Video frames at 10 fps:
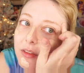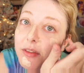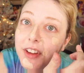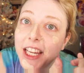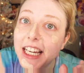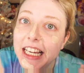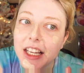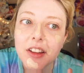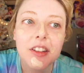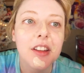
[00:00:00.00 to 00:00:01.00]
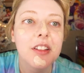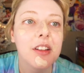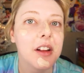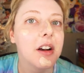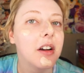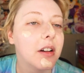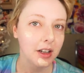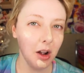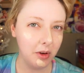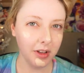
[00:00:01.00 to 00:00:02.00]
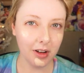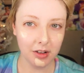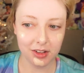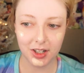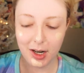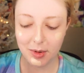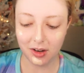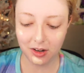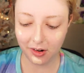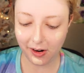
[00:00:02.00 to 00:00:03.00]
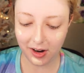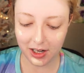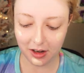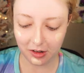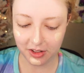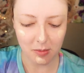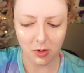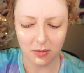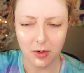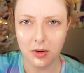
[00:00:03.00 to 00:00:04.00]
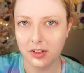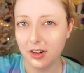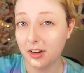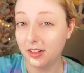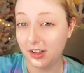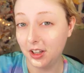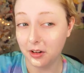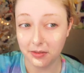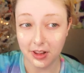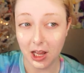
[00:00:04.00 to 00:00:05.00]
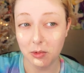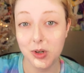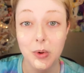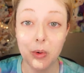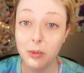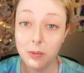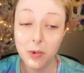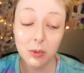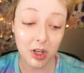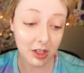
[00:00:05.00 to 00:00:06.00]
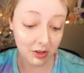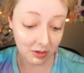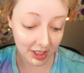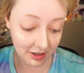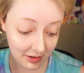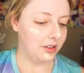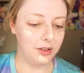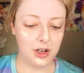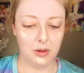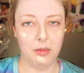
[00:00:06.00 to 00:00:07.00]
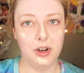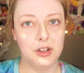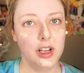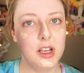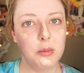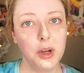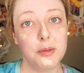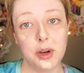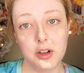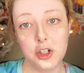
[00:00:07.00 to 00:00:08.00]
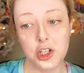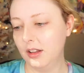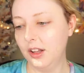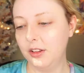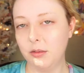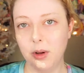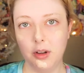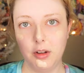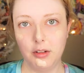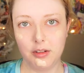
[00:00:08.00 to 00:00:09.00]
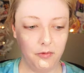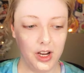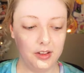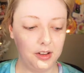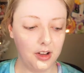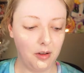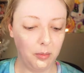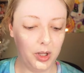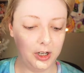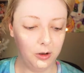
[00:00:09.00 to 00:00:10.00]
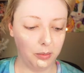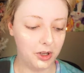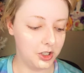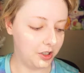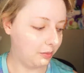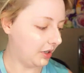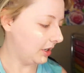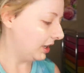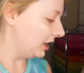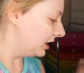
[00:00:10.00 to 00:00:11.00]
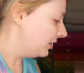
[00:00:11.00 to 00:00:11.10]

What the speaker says: veininess that's there. Not really concentrating on my under eye right now because I'm more focused on concealer for that, which we will get to later. So now I'm gonna take my sponge. This is one of those fancy soft blending sponges, but you